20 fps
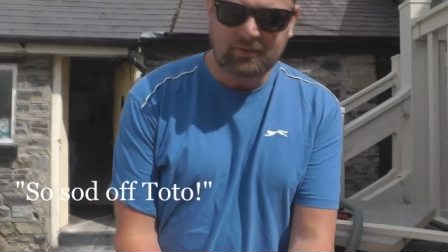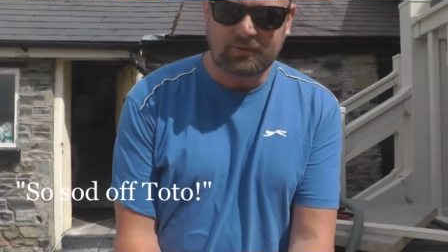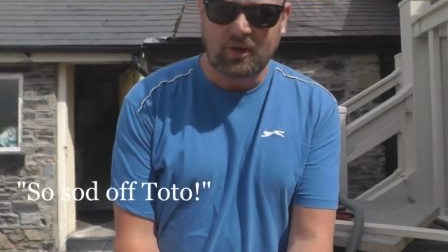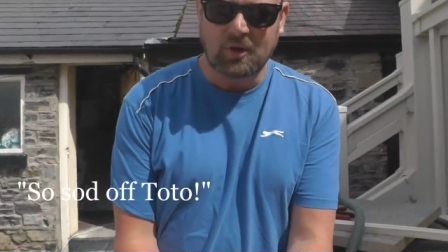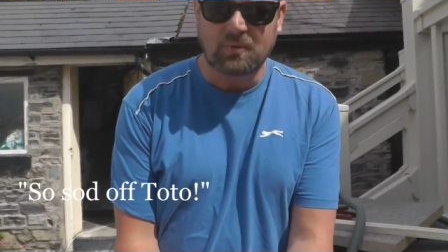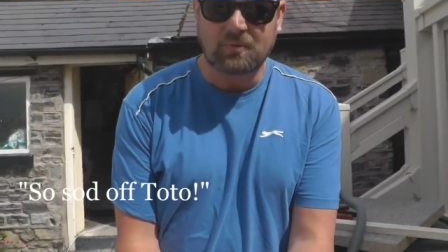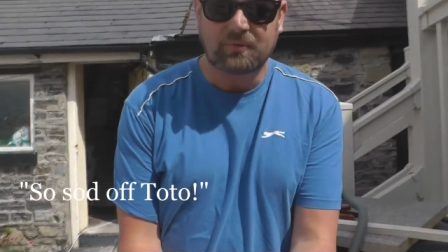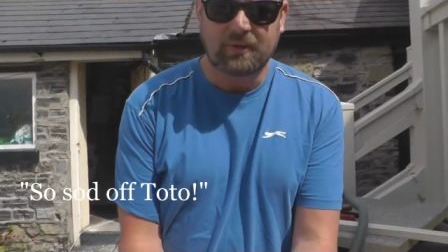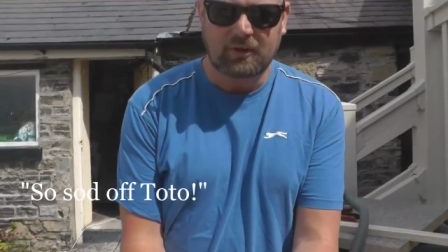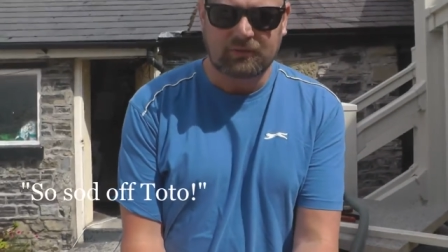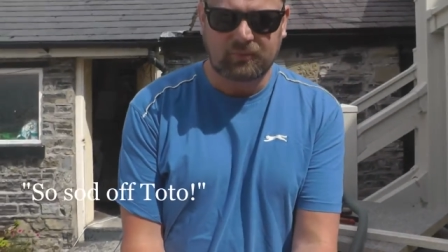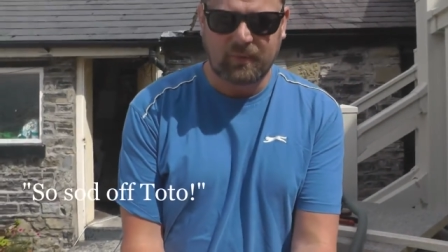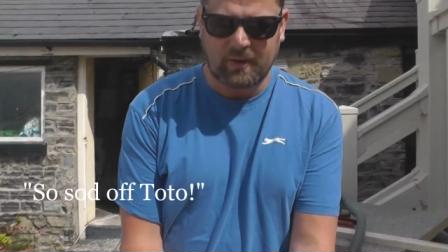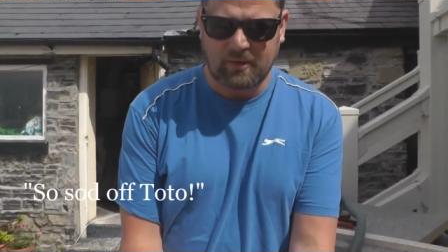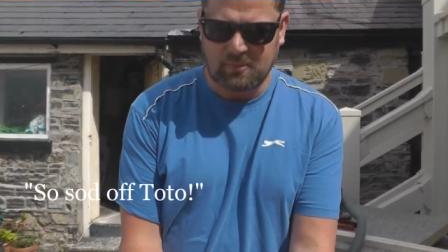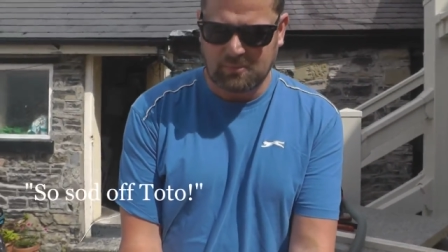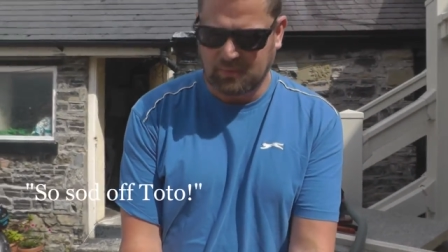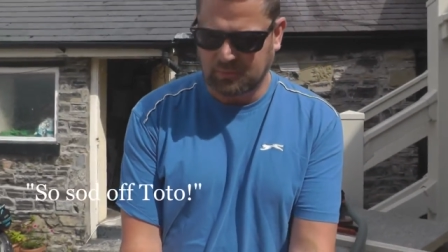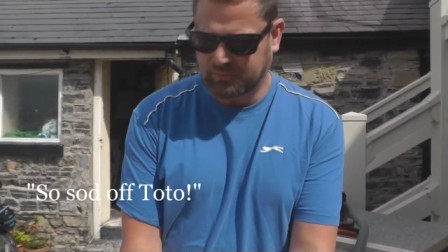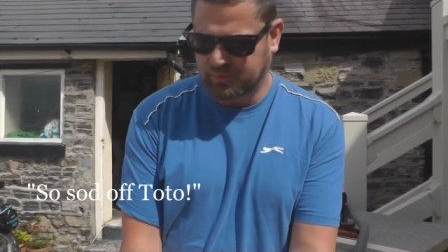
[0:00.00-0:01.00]
so that's
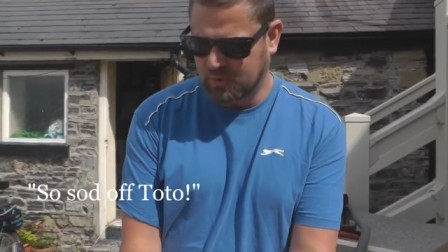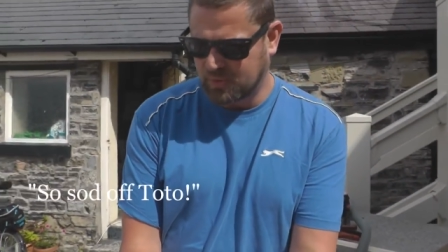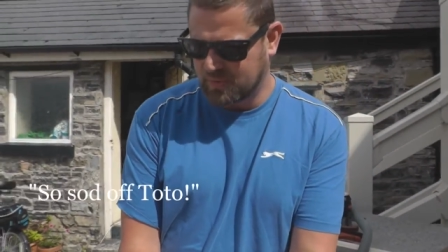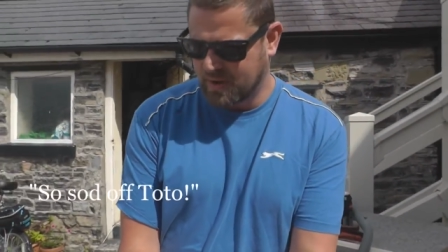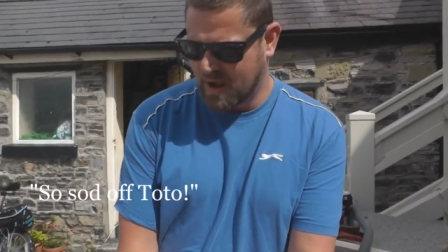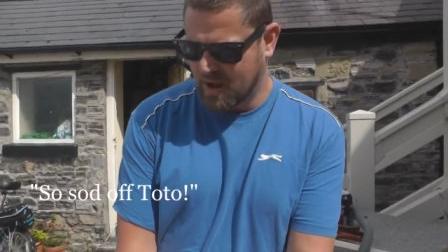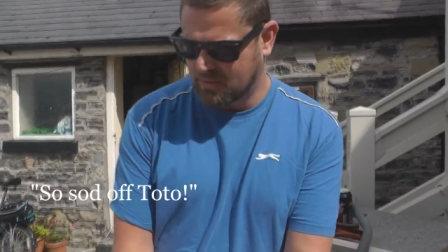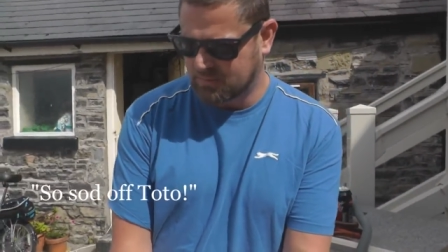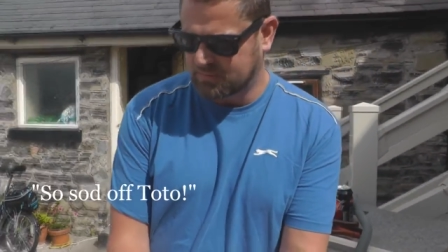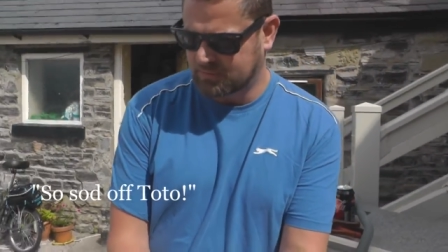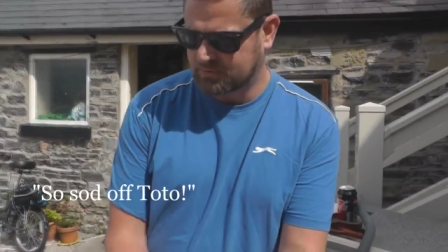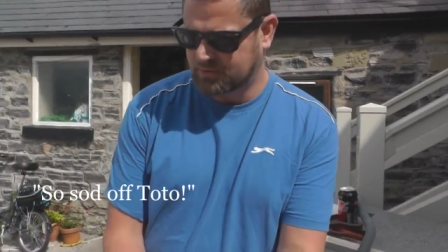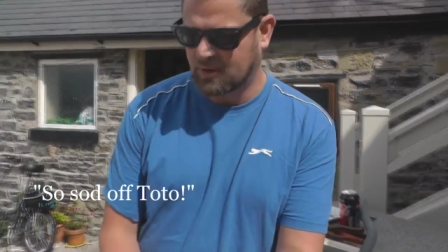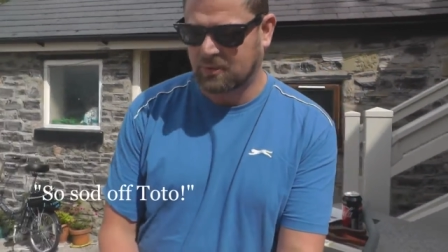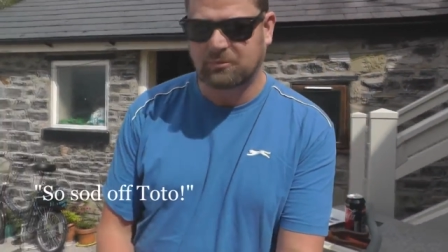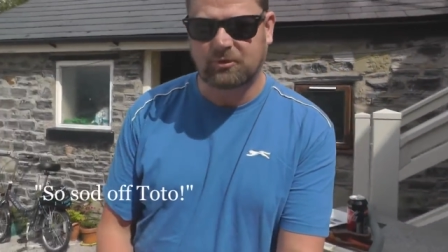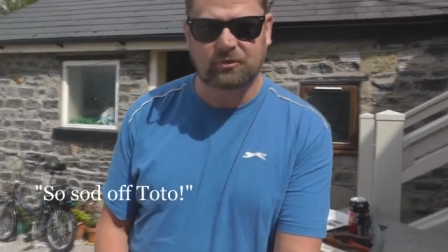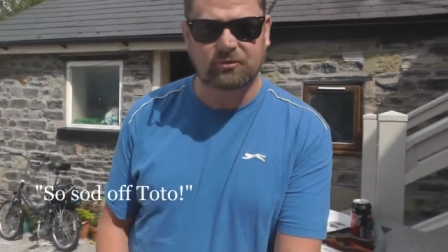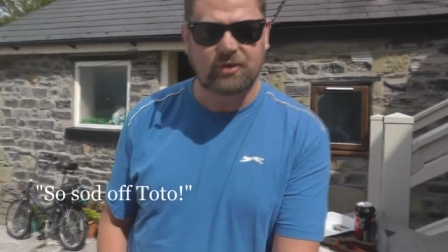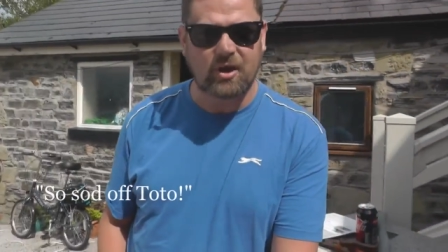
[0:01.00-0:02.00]
where I'm up to now
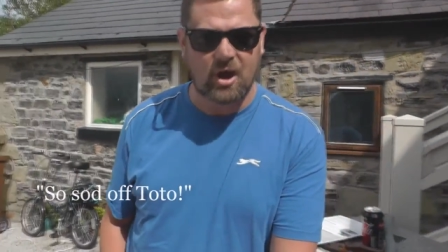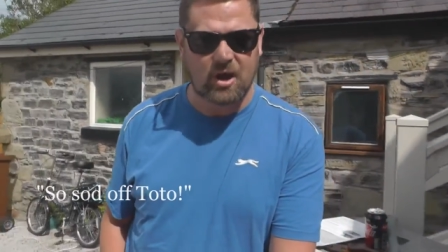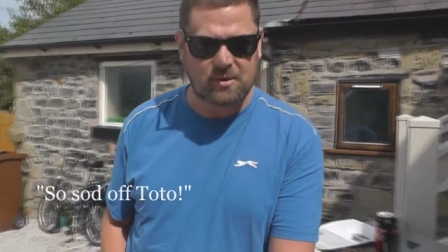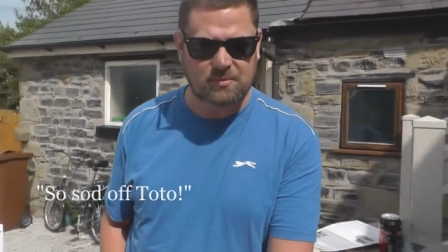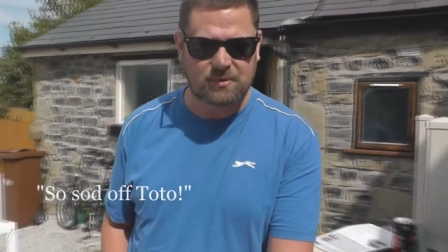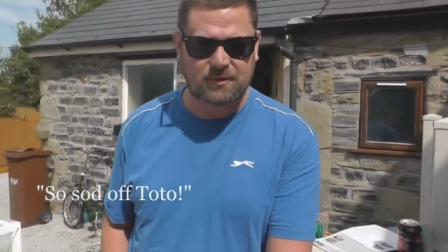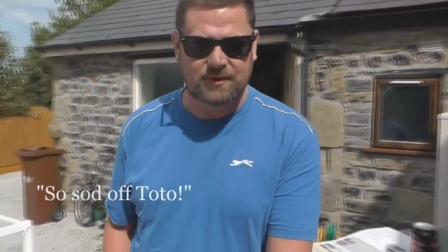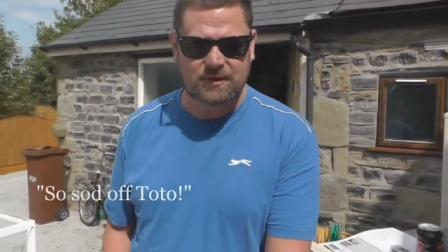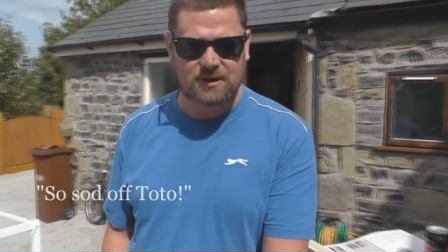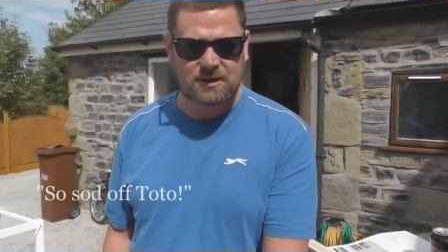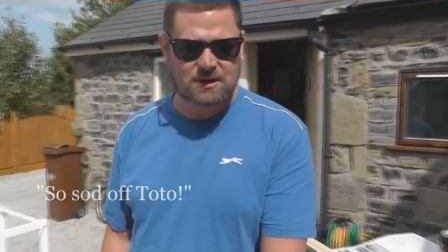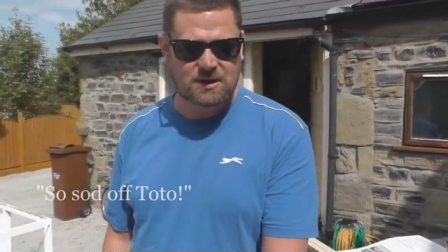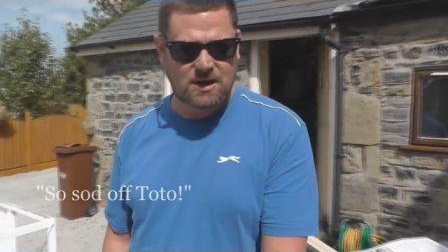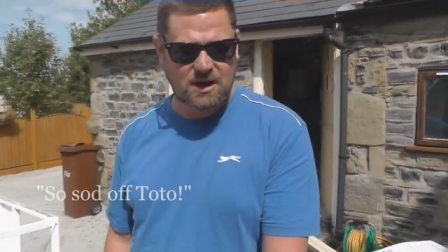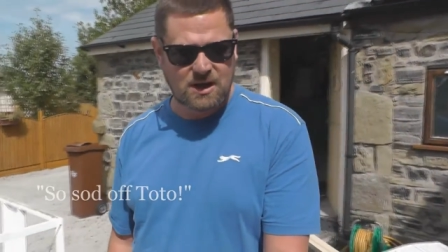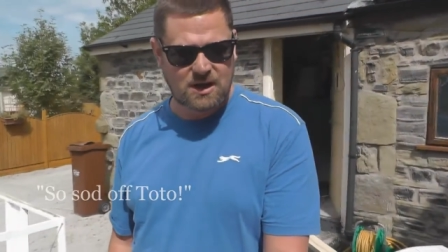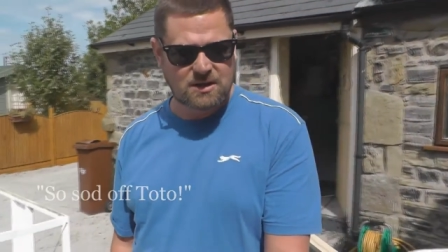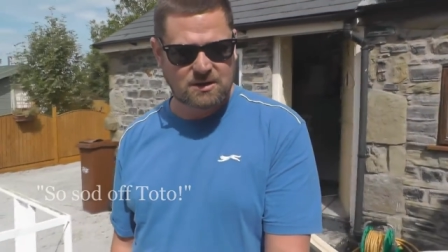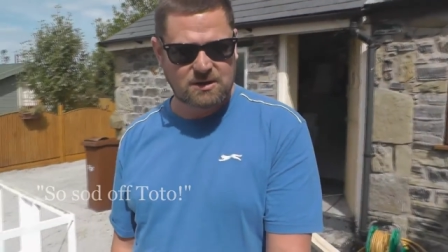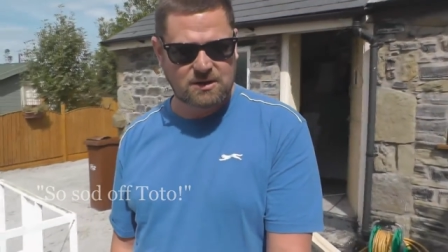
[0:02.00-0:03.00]
so I'm just starting with
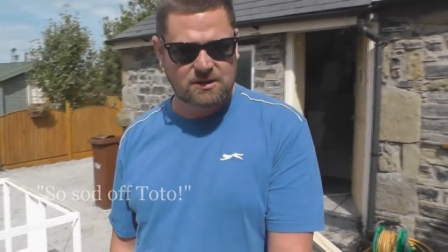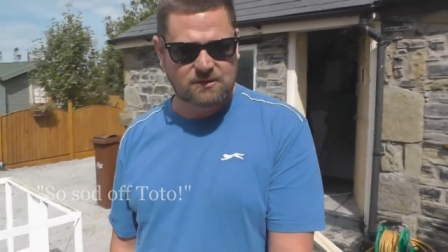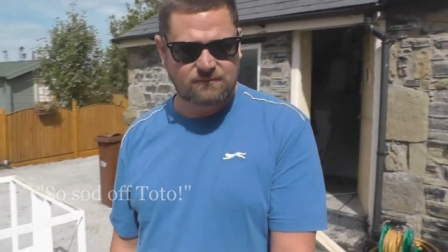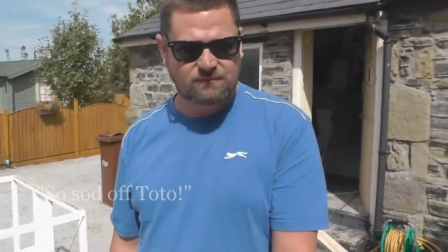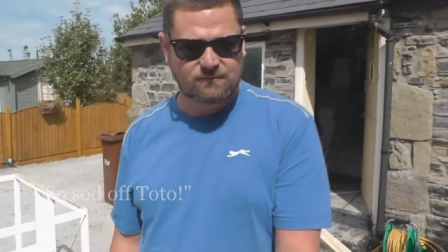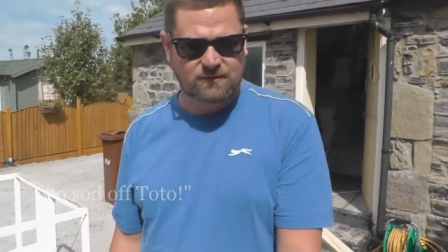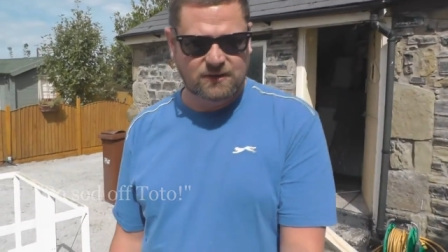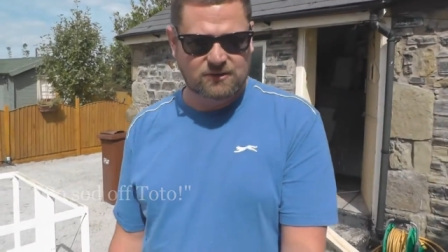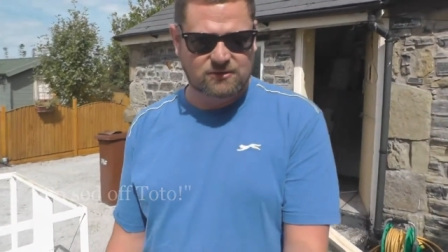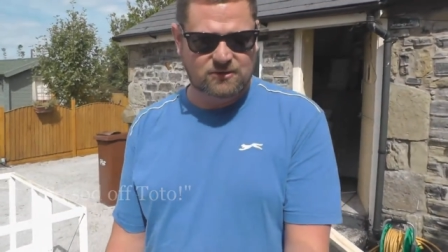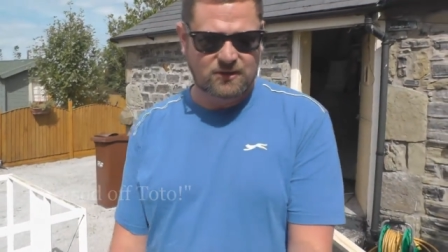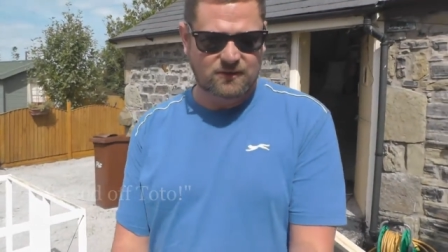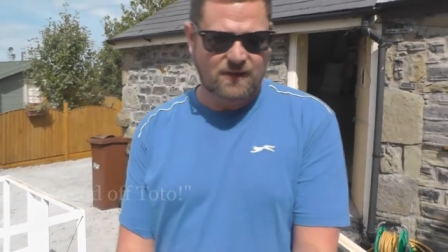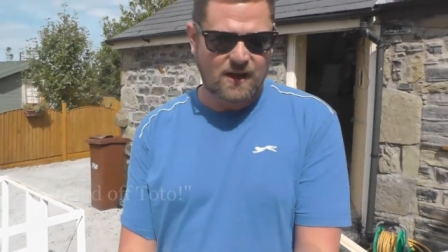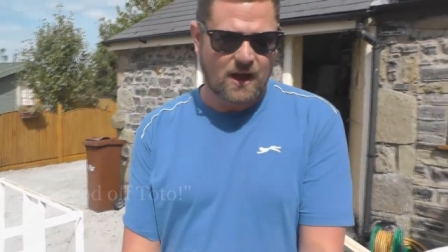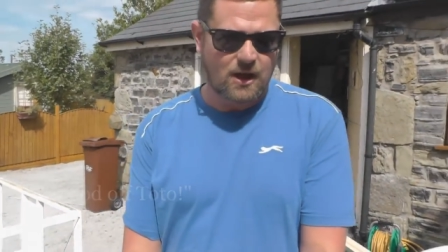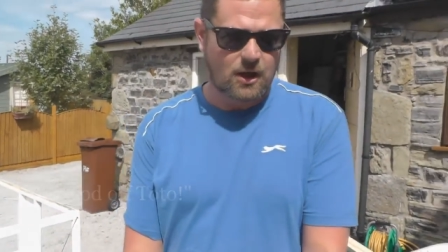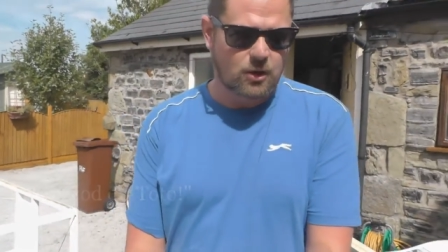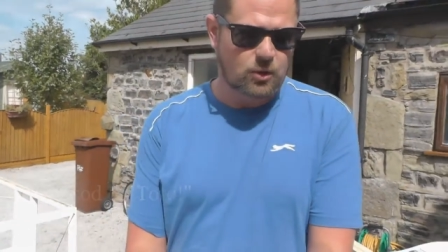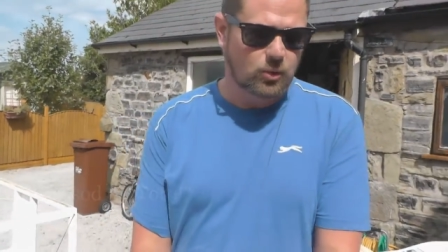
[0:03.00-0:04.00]
the uh, fitting
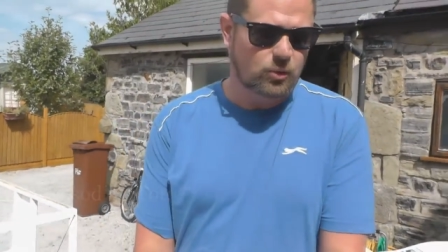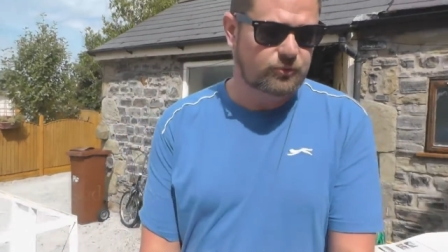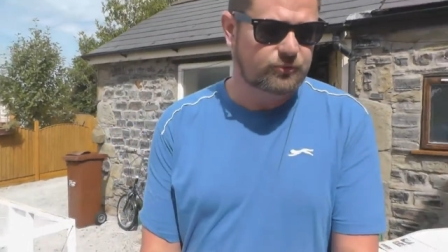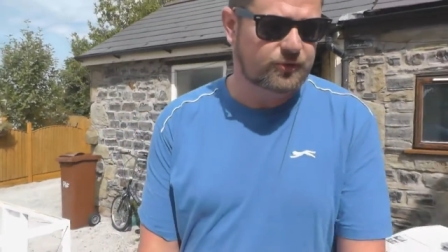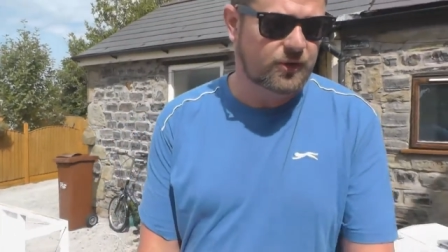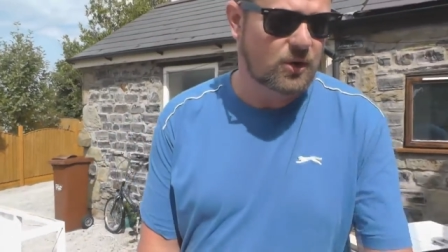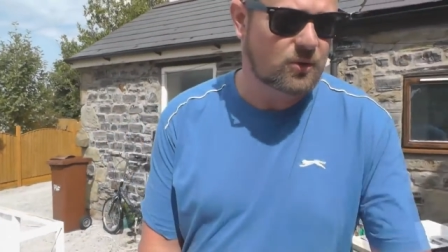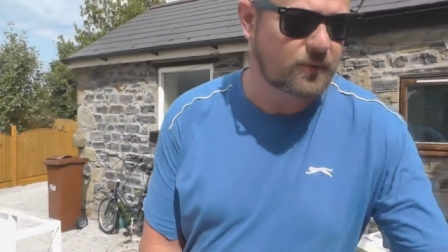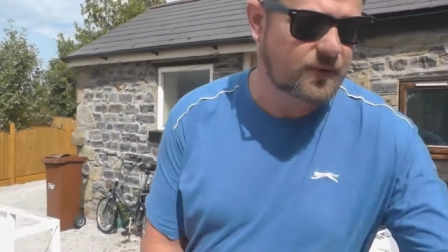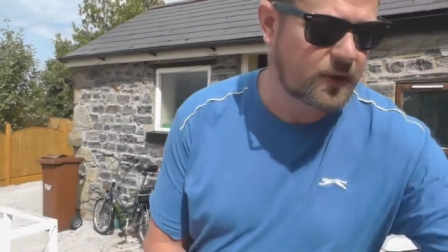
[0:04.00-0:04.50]
that and also